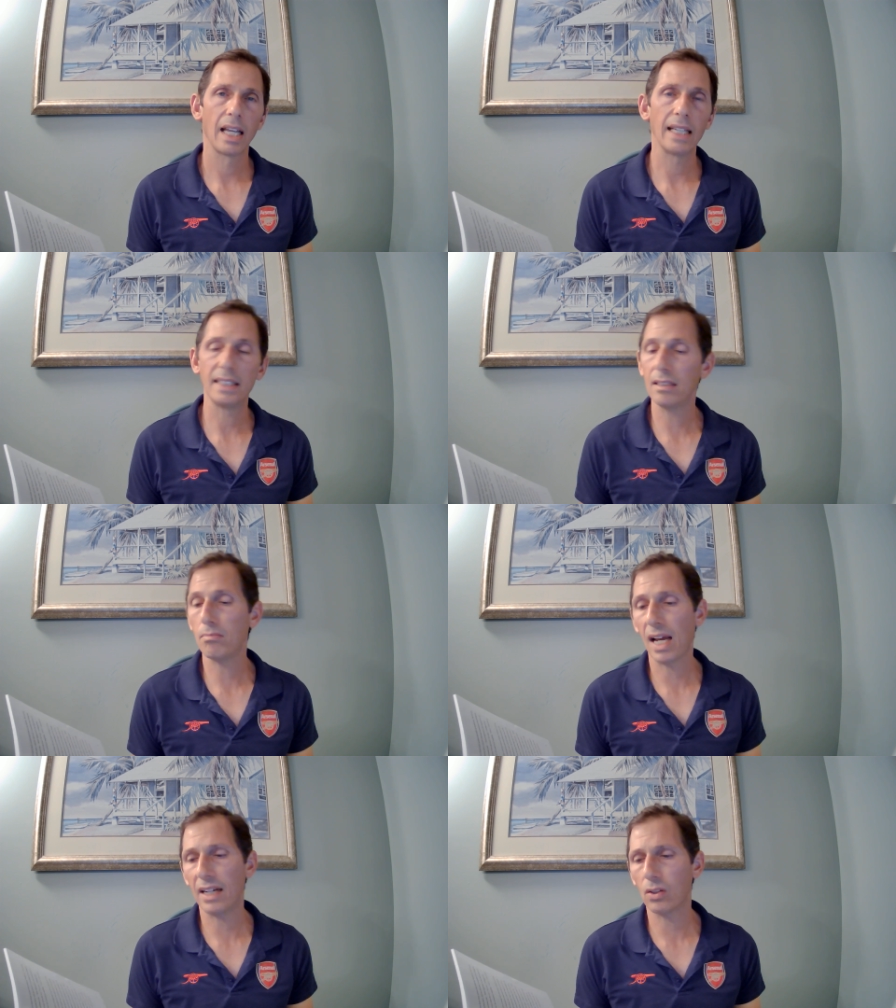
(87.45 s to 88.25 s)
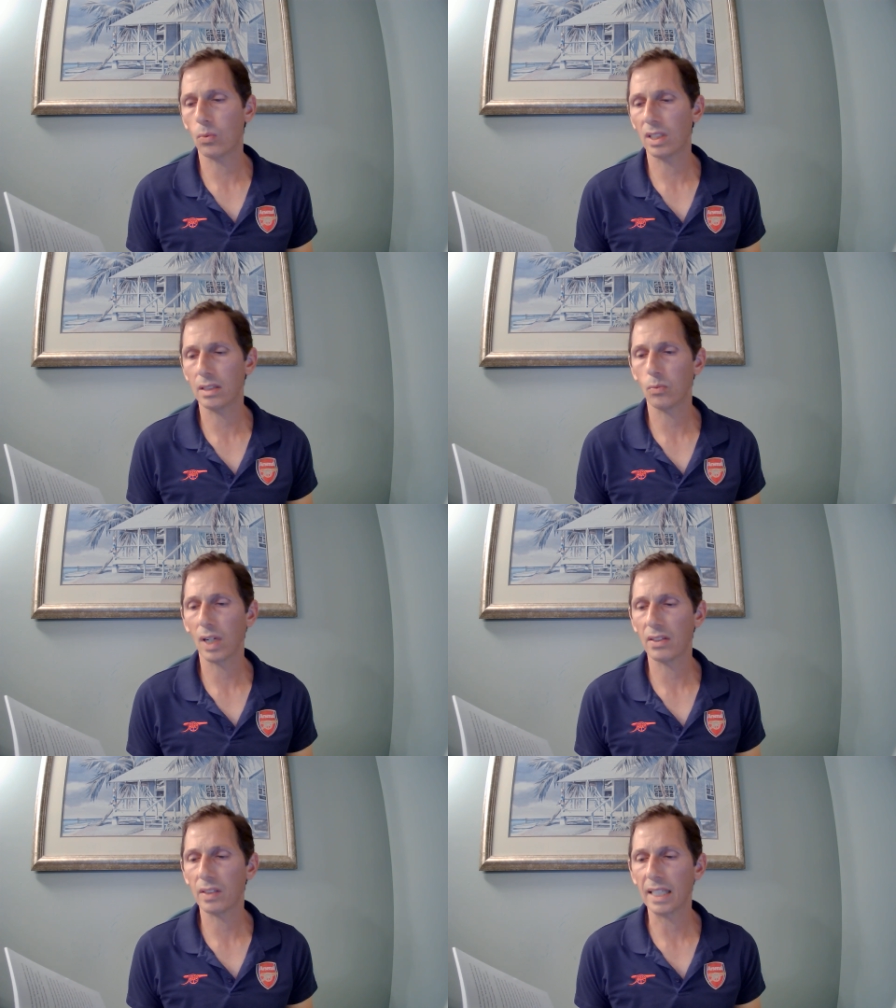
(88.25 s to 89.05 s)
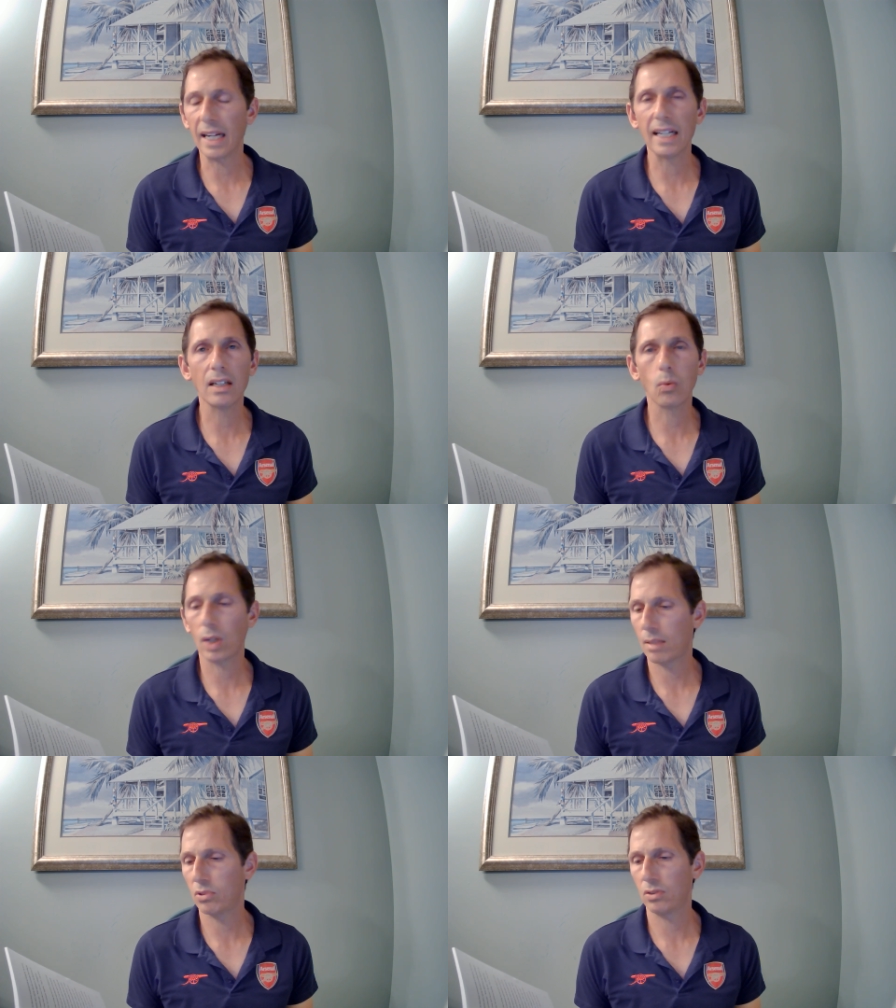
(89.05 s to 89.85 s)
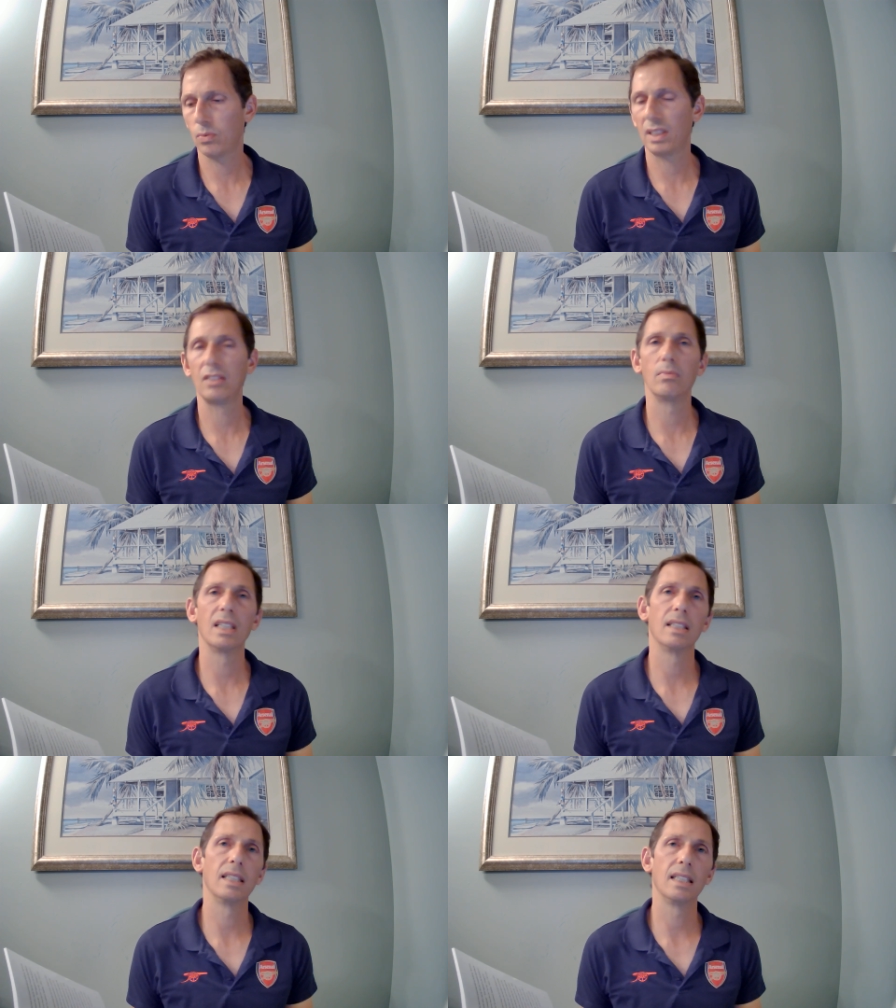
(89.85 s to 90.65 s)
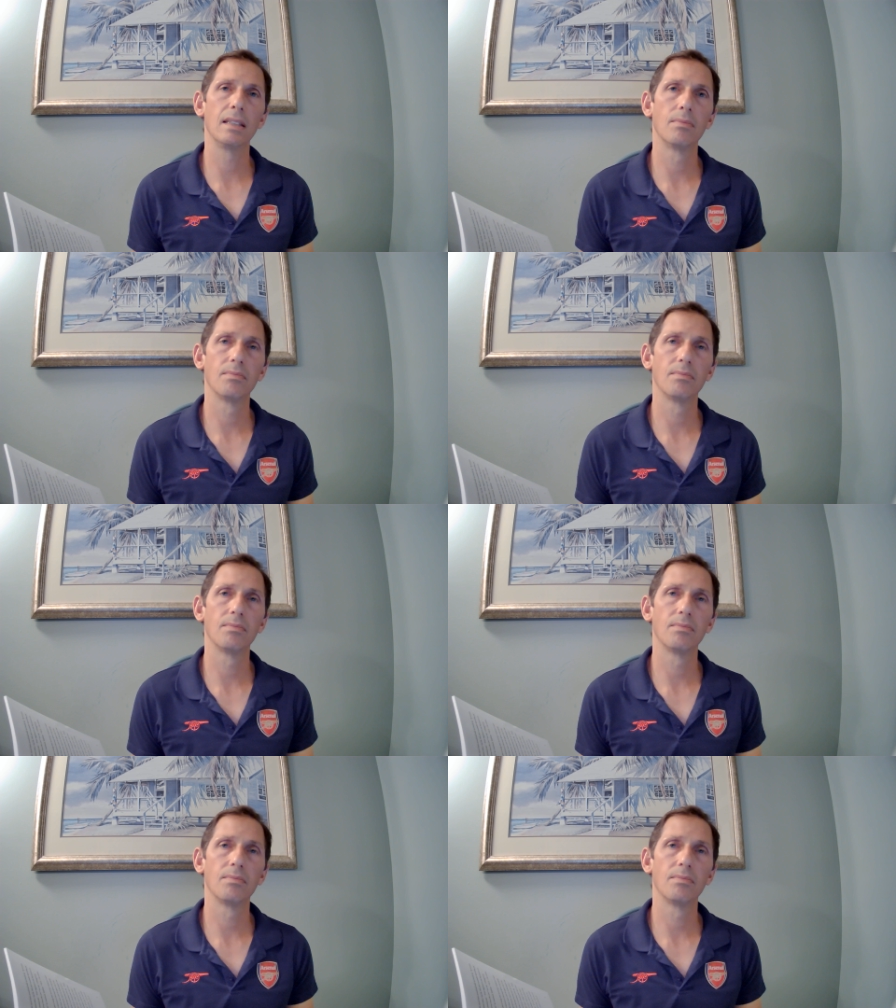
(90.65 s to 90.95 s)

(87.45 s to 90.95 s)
It didn't matter what, whether the air wobbled with humidity,